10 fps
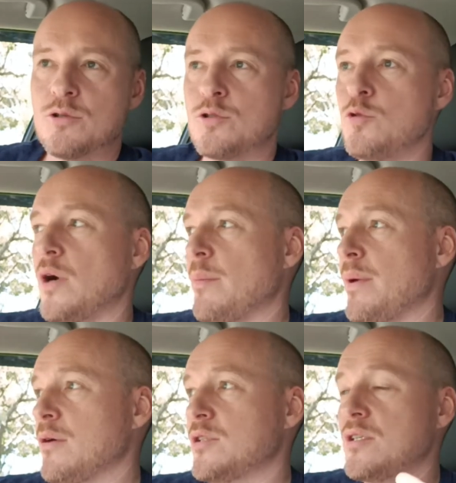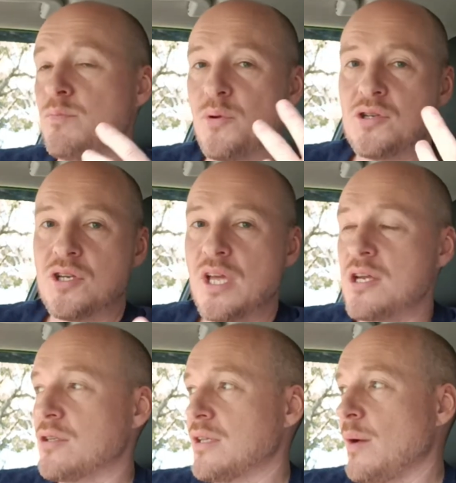or two about the
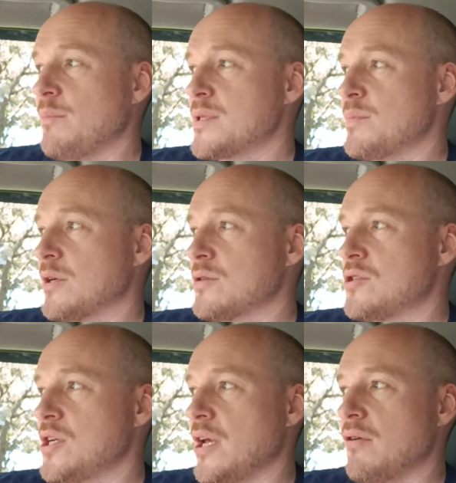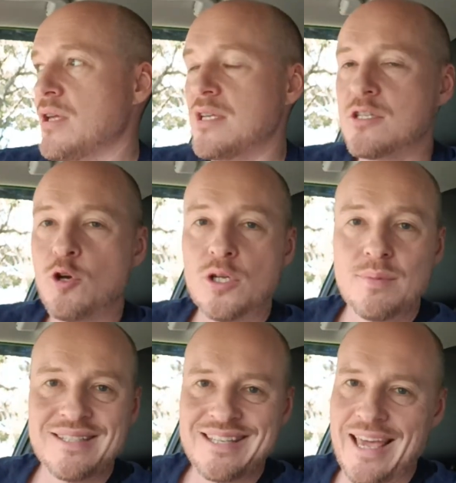depreciation numbers, because Chery is going to
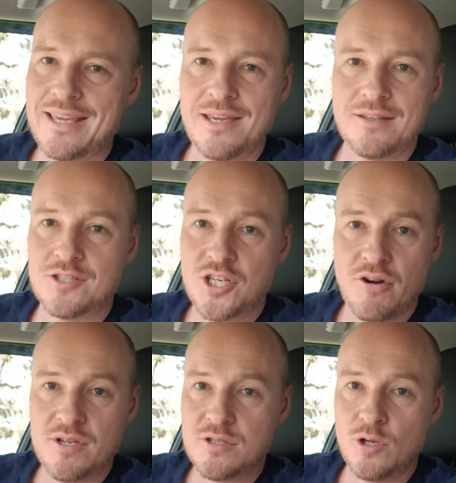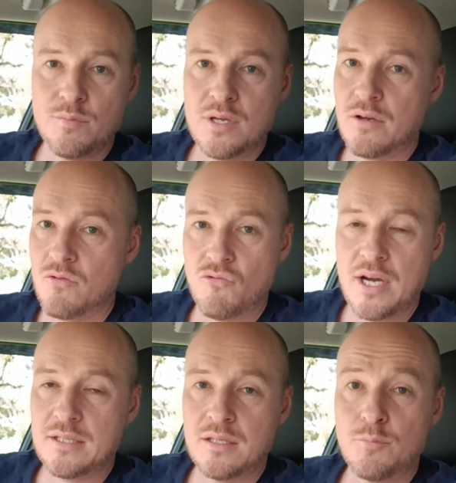be tanking it. Chery is going to be
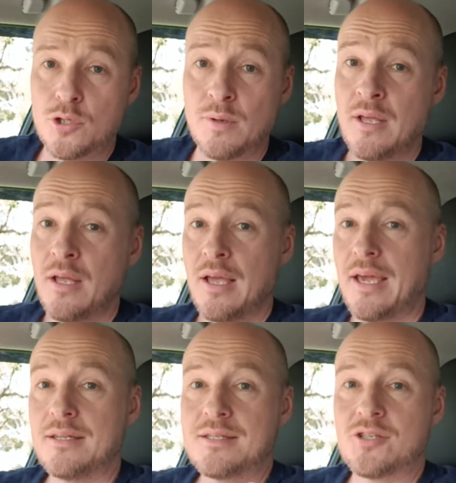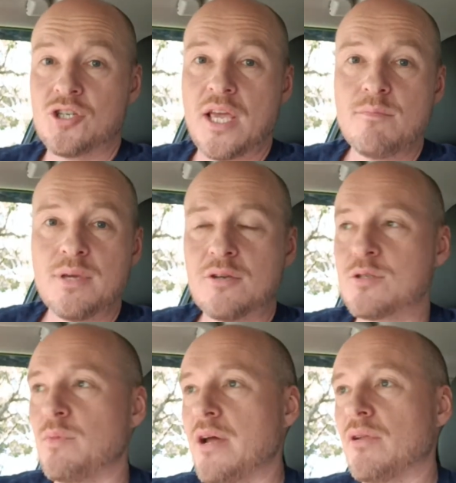right at the bottom. And it's a shame,
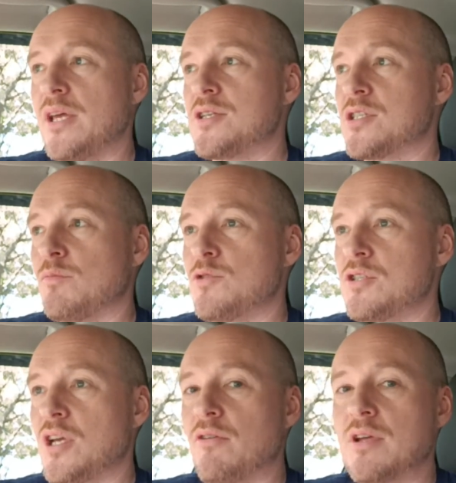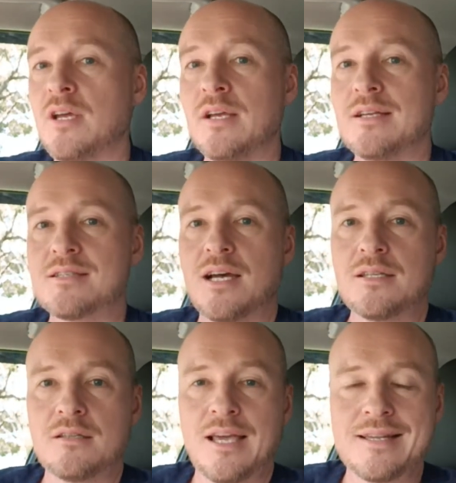because my relationship with Chery
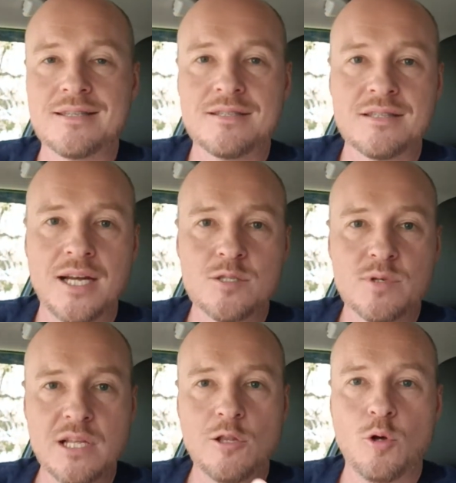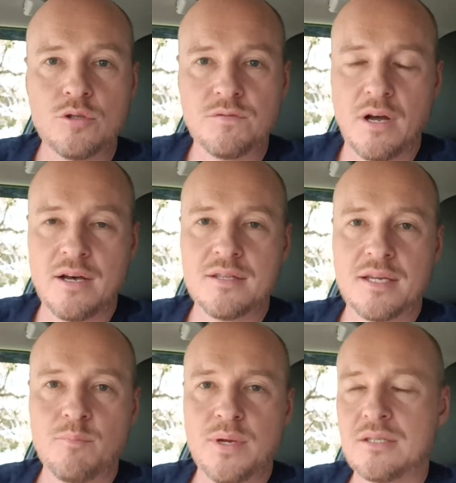started as it starts with a lot of other
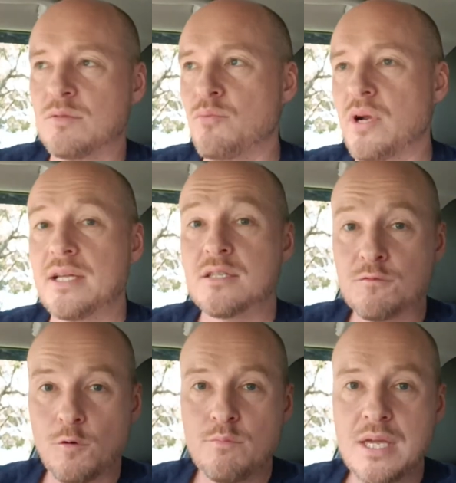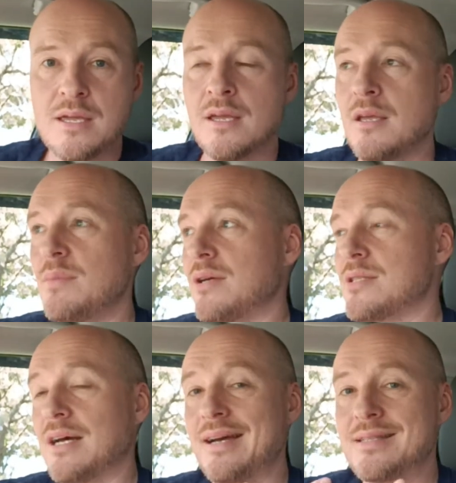competitor brands for me,
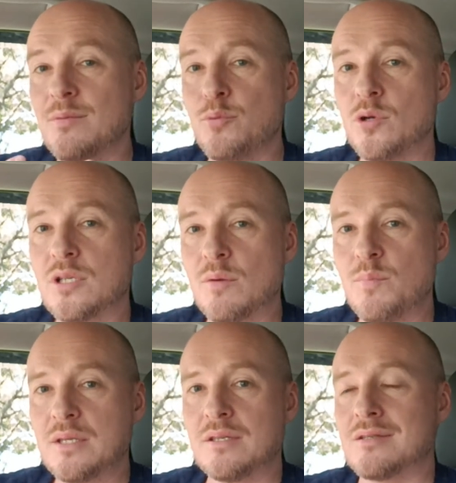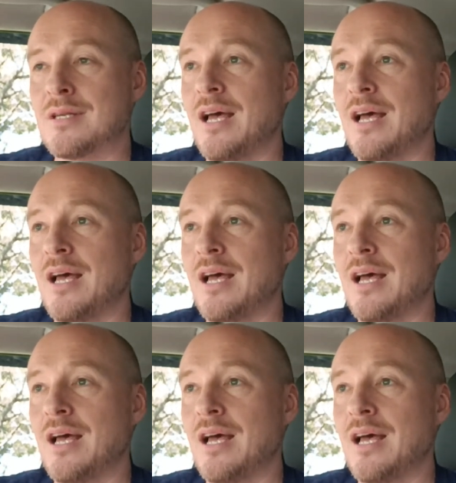because I support competitors.